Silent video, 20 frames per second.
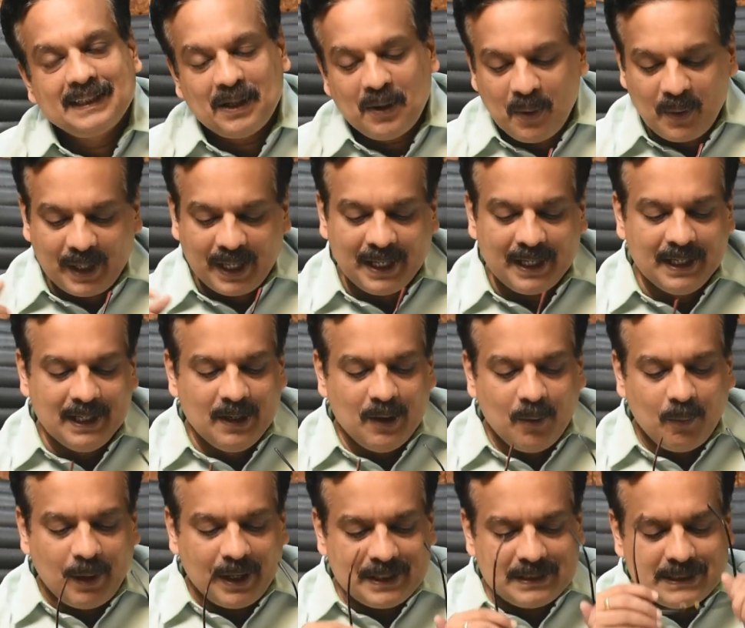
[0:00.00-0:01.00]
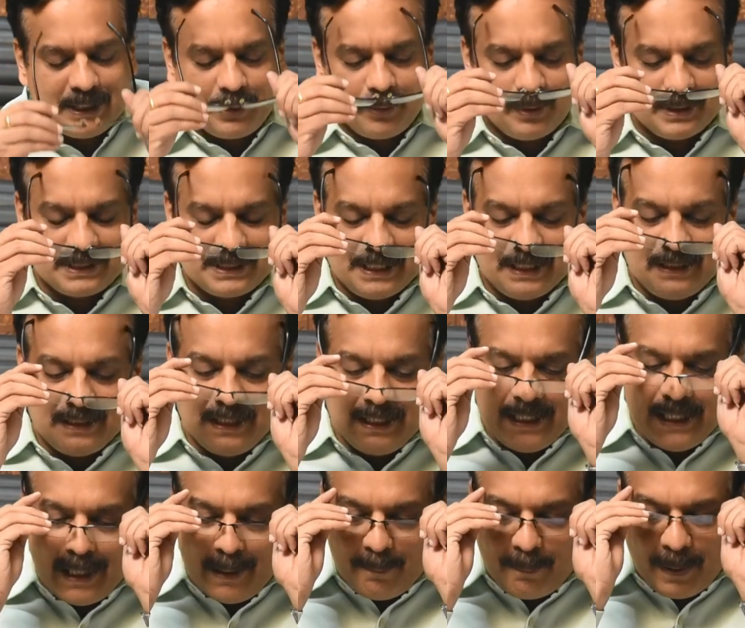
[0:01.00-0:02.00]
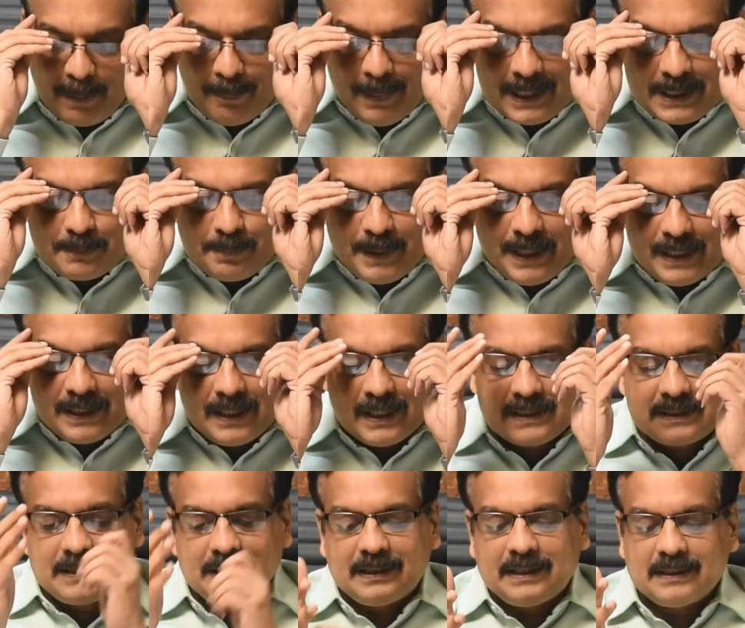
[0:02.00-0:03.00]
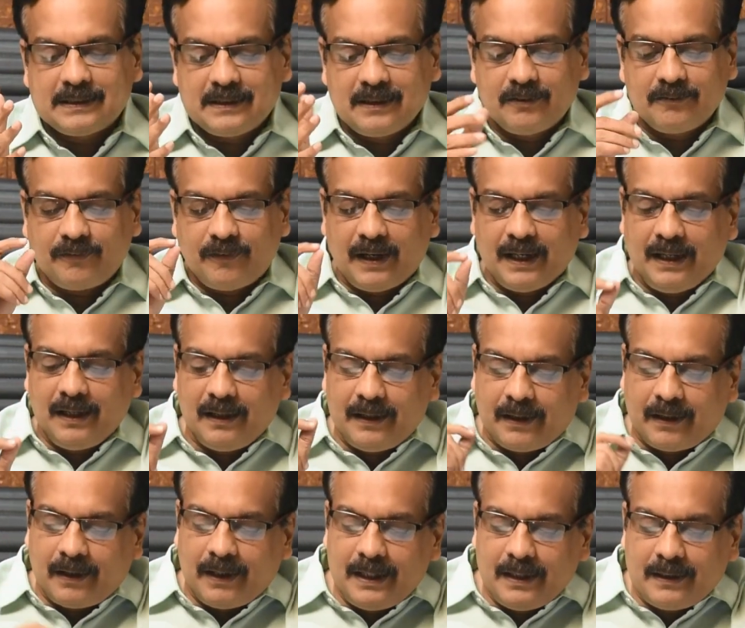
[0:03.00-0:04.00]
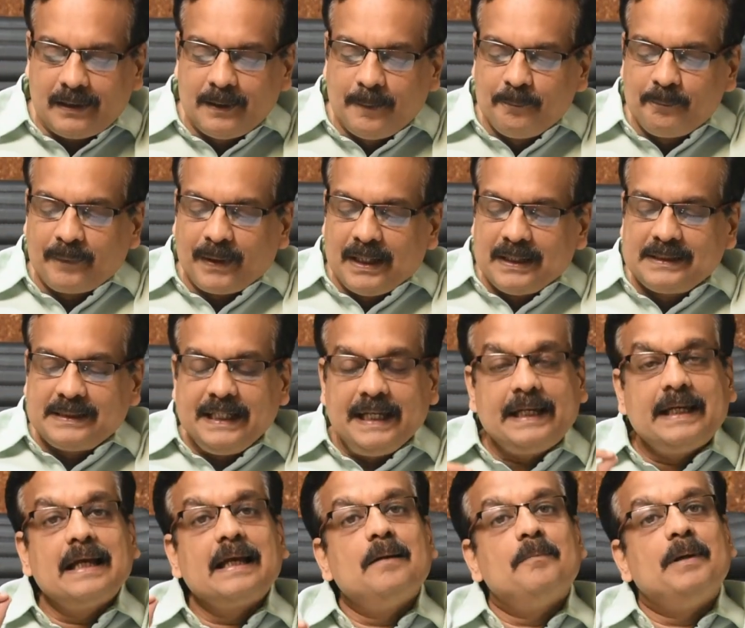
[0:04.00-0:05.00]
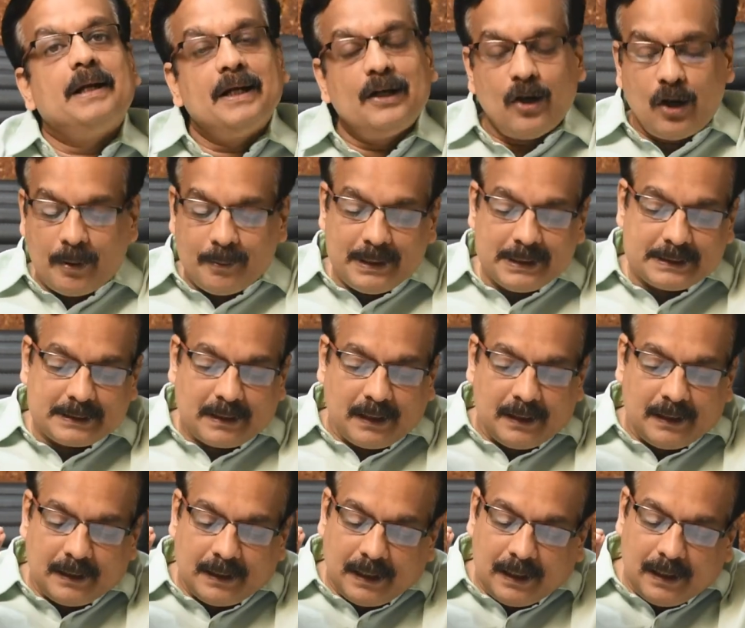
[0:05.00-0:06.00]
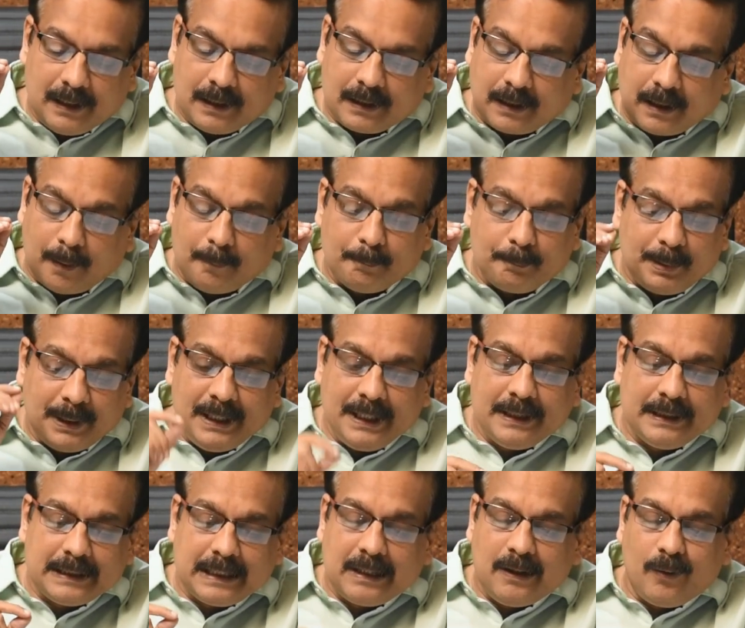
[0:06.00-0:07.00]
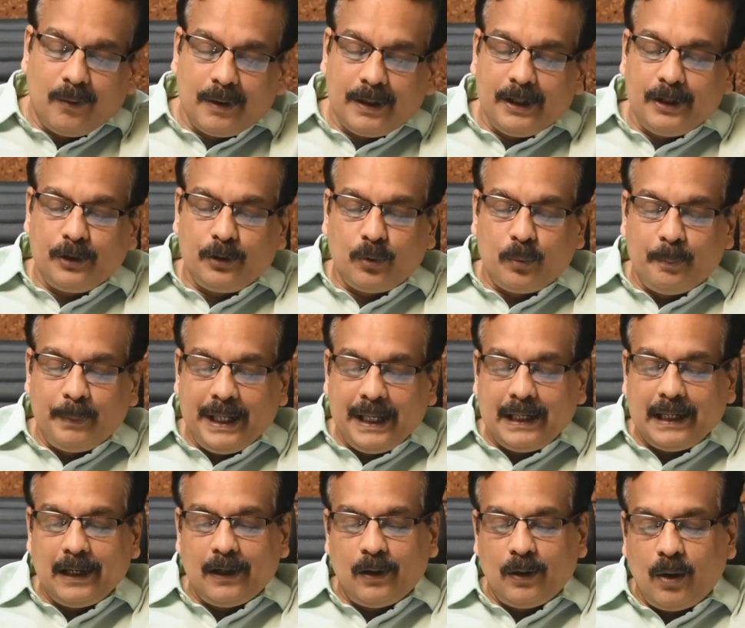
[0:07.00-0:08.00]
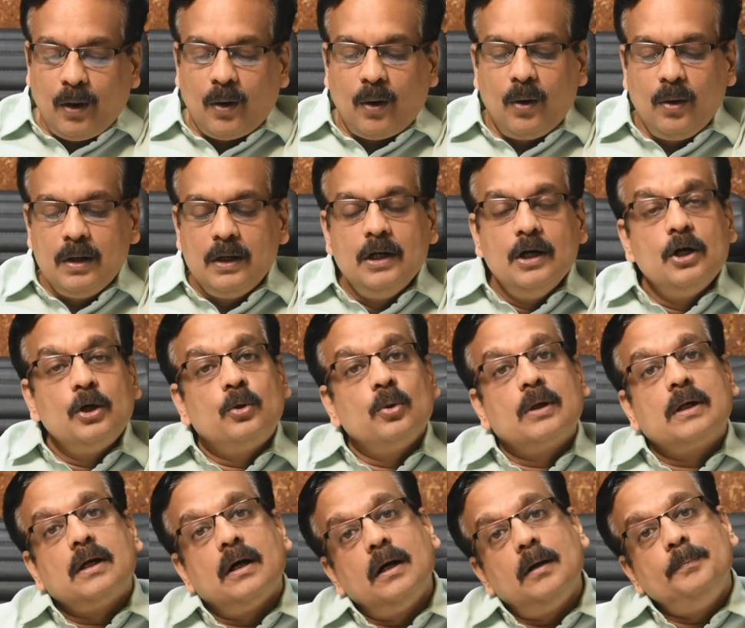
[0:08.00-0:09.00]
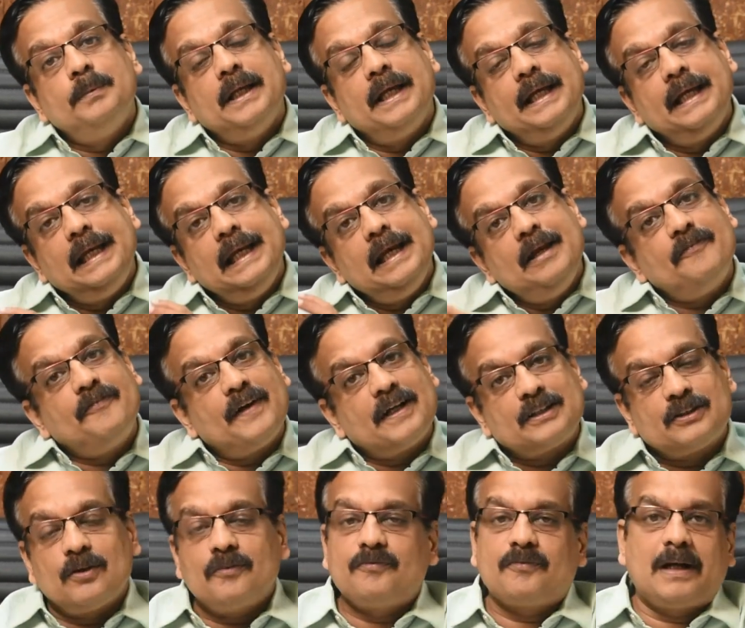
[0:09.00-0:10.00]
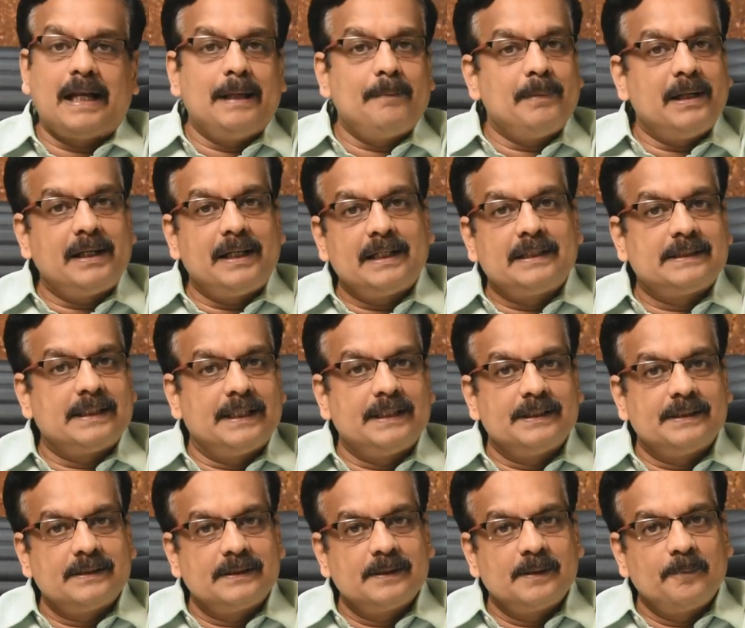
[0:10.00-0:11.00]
Okay, what is the question? A public spirited citizen filed a writ seeking a mandamus compelling the government to make a law to curb the ill effects of climatic change.